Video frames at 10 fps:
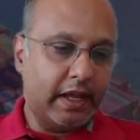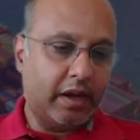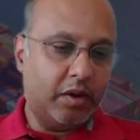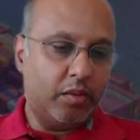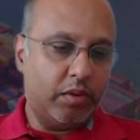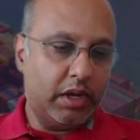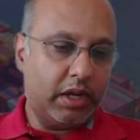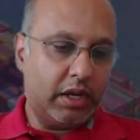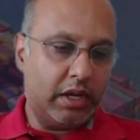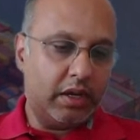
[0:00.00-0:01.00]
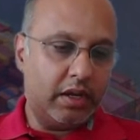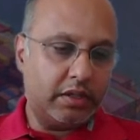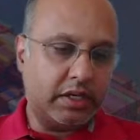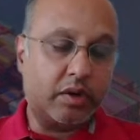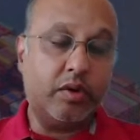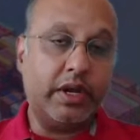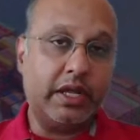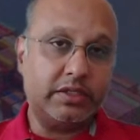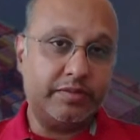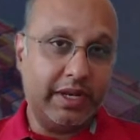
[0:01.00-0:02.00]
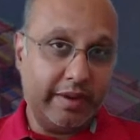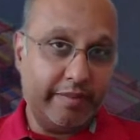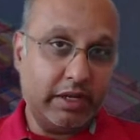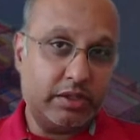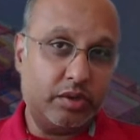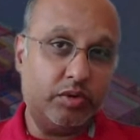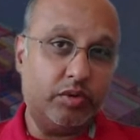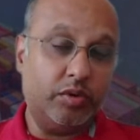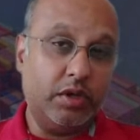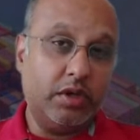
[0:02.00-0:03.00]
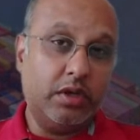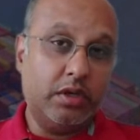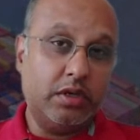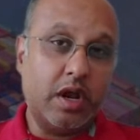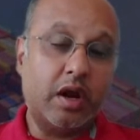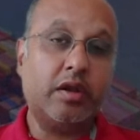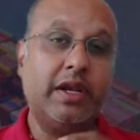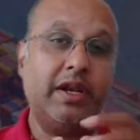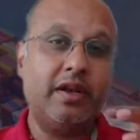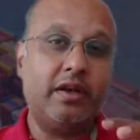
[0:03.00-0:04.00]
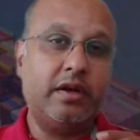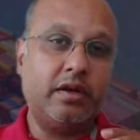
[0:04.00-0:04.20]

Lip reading: how Tacori has been able to not only